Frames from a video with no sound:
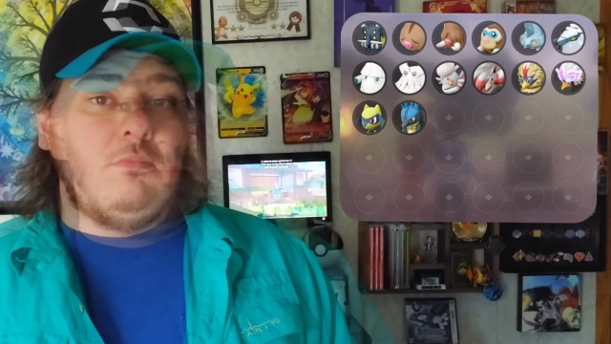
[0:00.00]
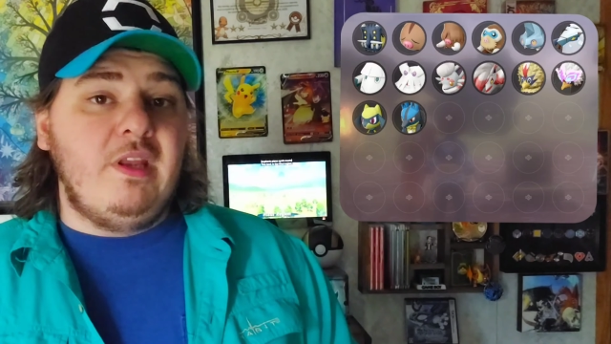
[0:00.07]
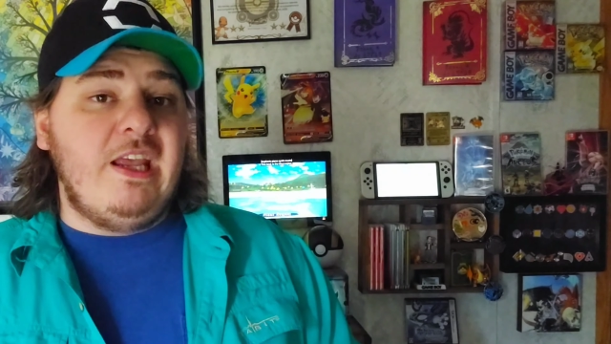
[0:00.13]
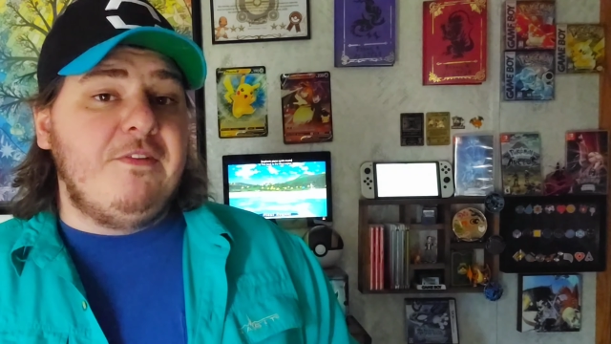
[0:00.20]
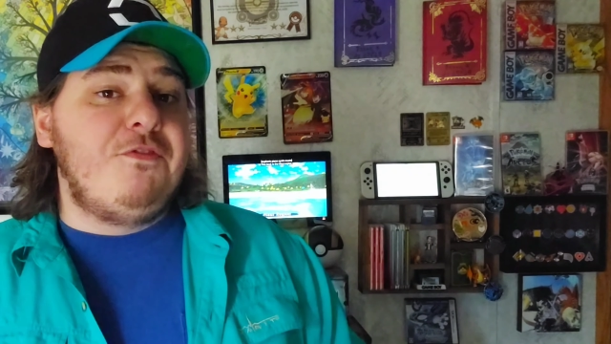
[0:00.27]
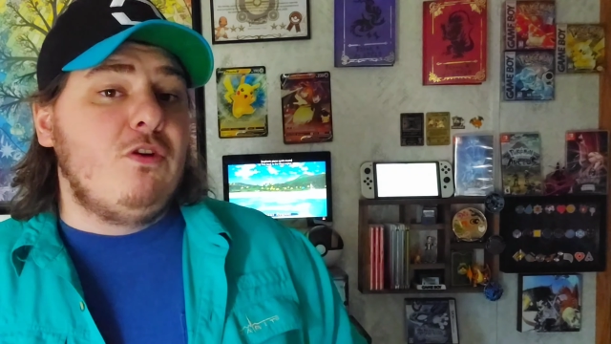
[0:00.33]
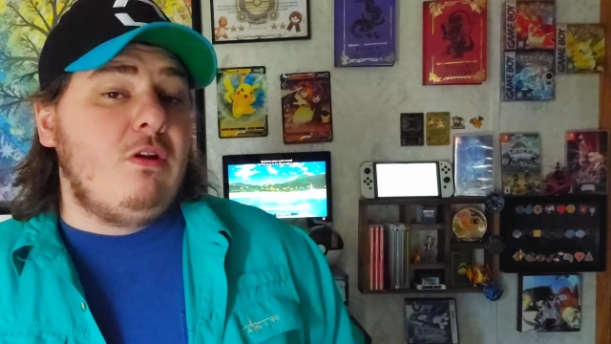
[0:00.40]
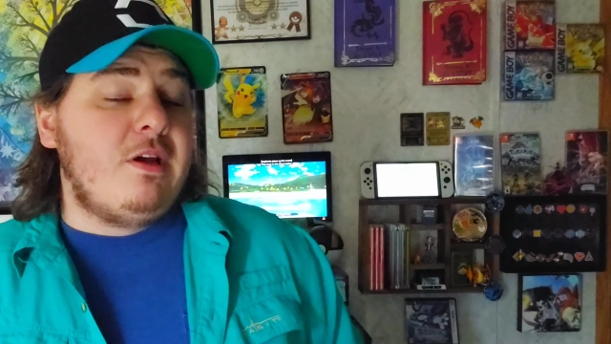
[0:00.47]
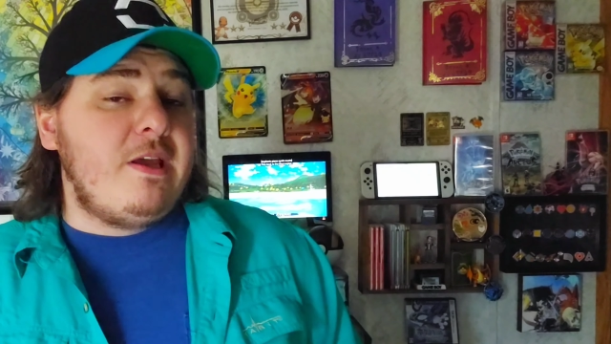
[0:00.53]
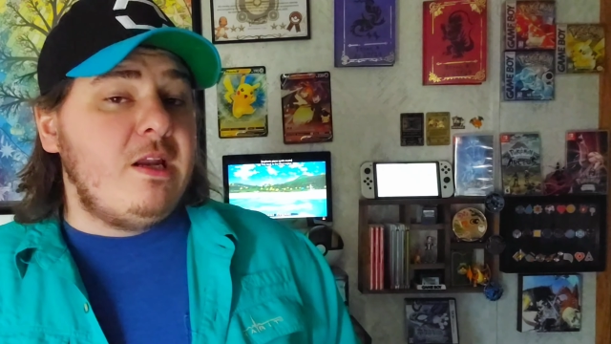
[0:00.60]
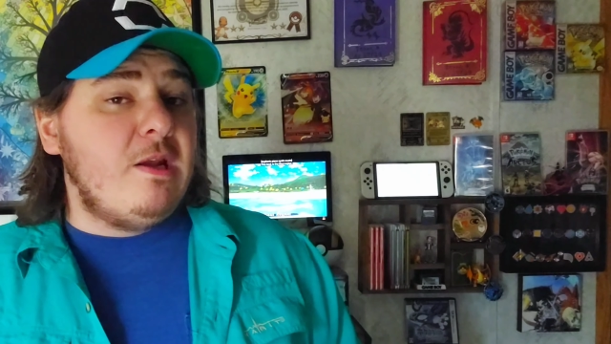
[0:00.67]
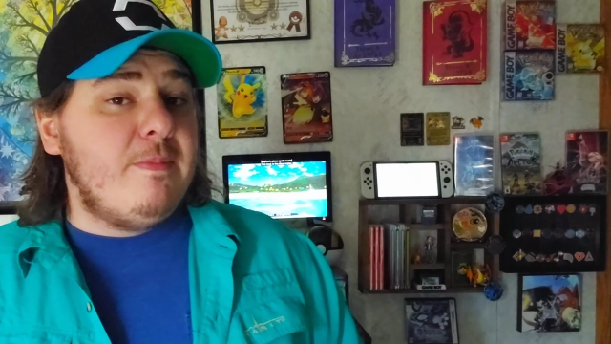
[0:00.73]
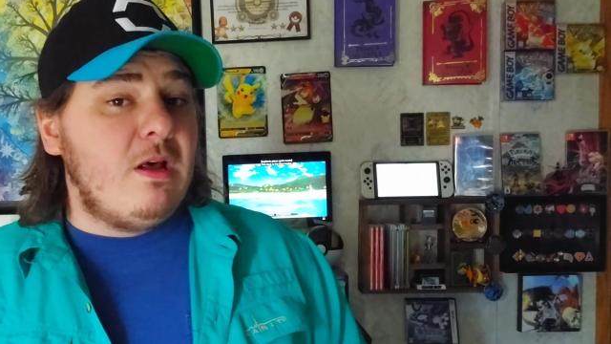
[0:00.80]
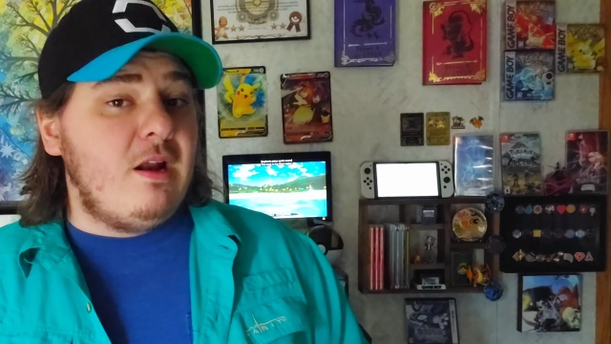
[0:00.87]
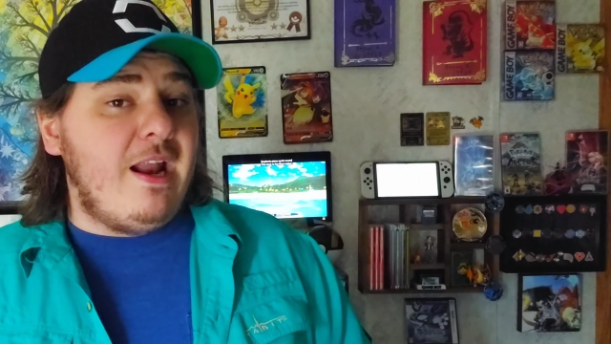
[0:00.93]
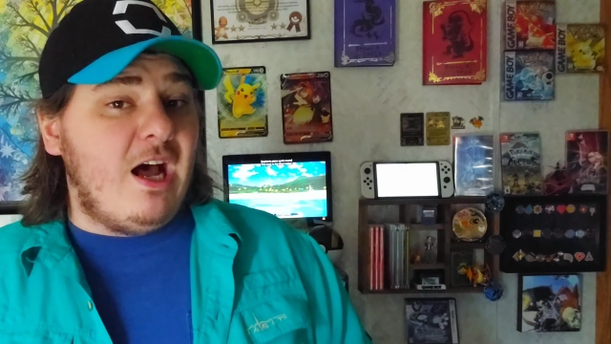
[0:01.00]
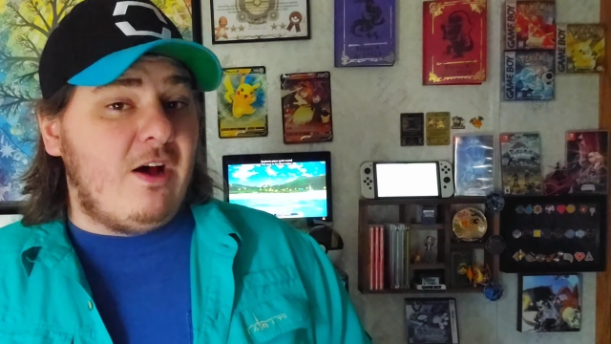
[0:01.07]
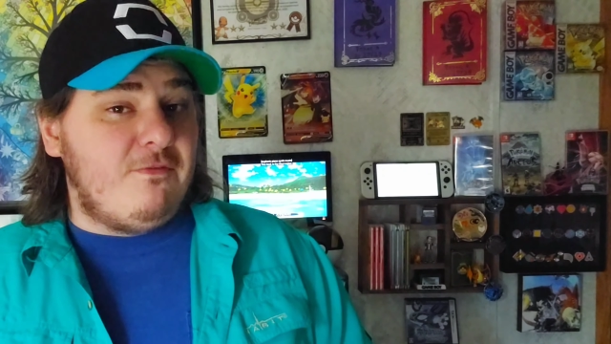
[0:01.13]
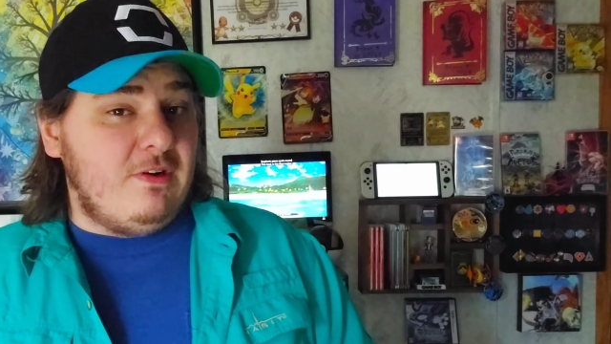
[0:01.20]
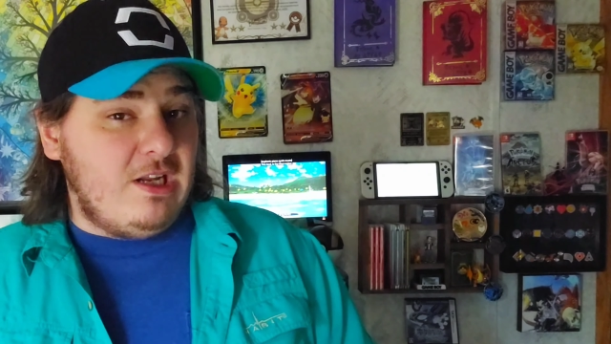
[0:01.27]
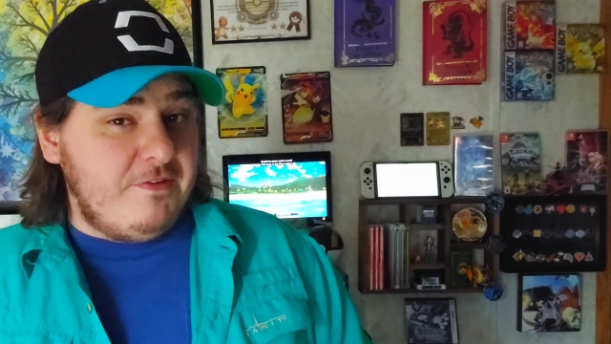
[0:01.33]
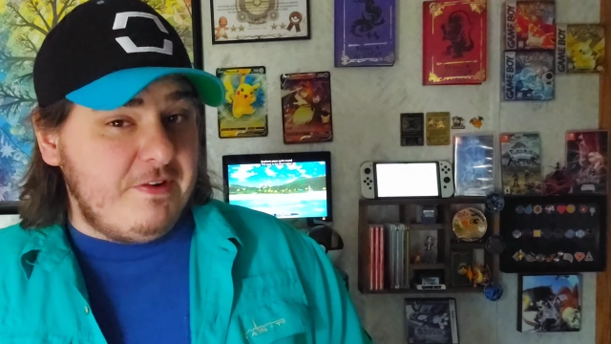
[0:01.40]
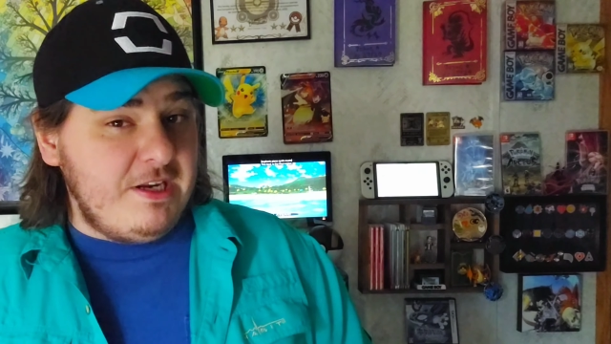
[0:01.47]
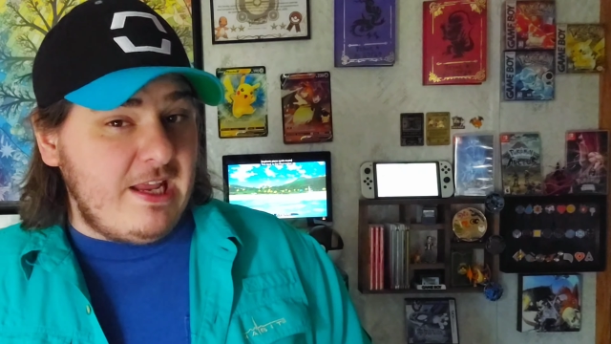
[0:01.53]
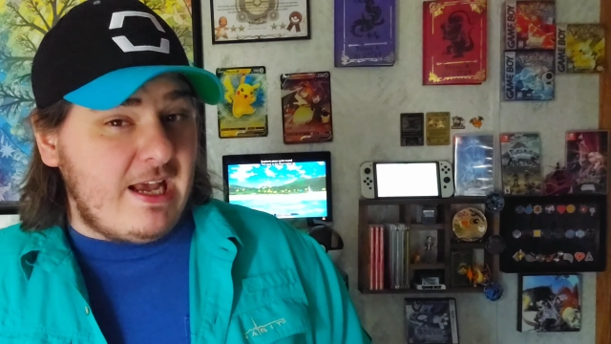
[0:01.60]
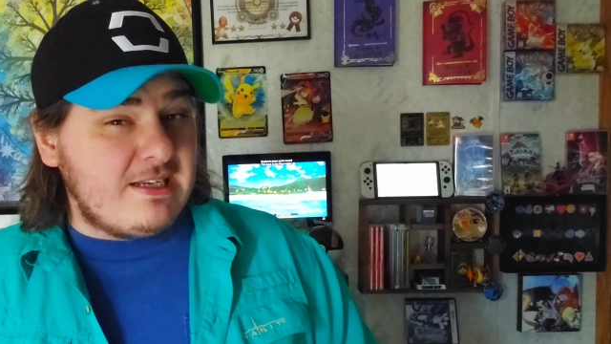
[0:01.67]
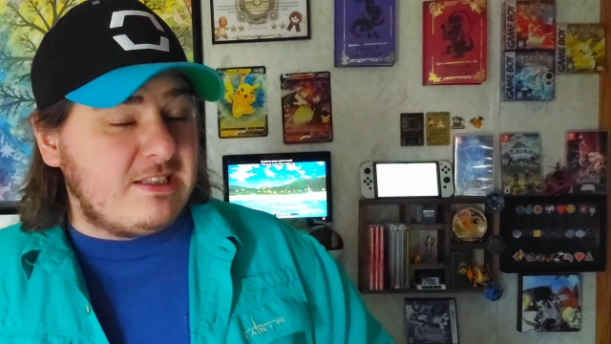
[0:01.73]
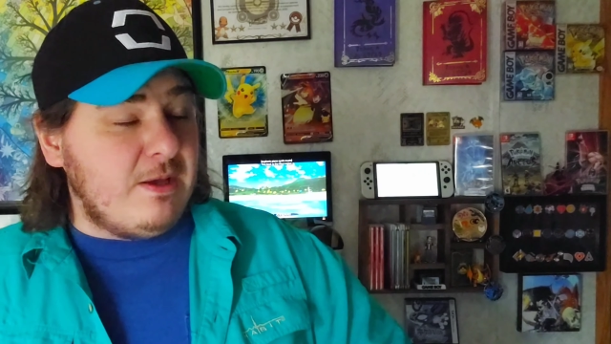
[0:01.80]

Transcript: If you're looking to build an Alpha Living Dex,